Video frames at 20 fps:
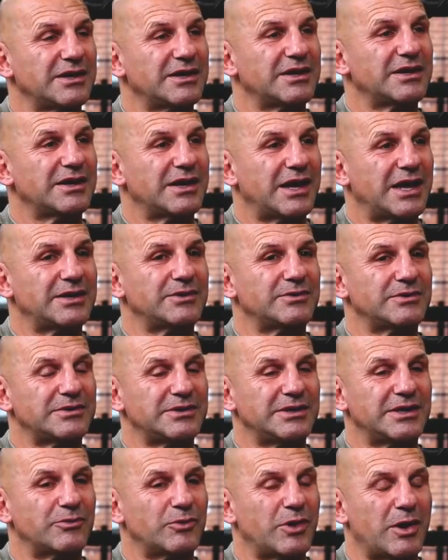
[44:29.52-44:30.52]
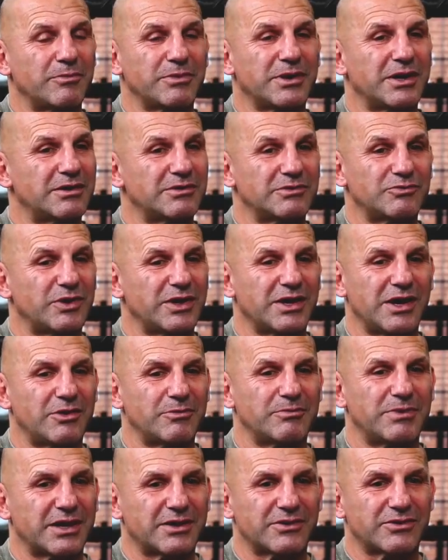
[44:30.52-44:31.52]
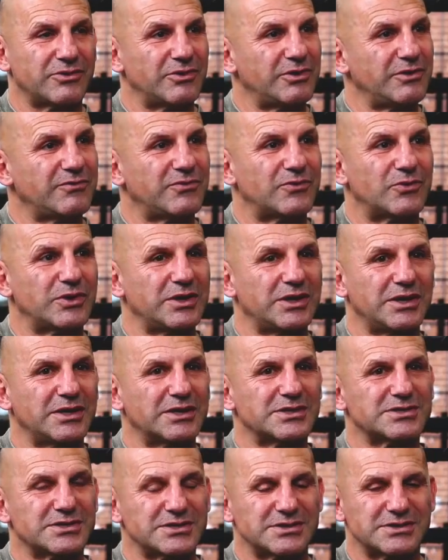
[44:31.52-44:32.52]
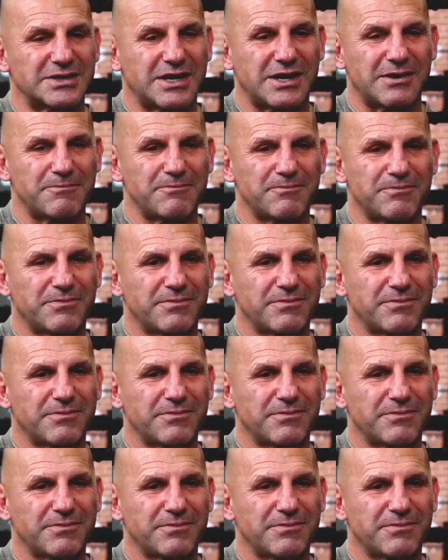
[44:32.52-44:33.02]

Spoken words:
And we're going back 30, 40 years, and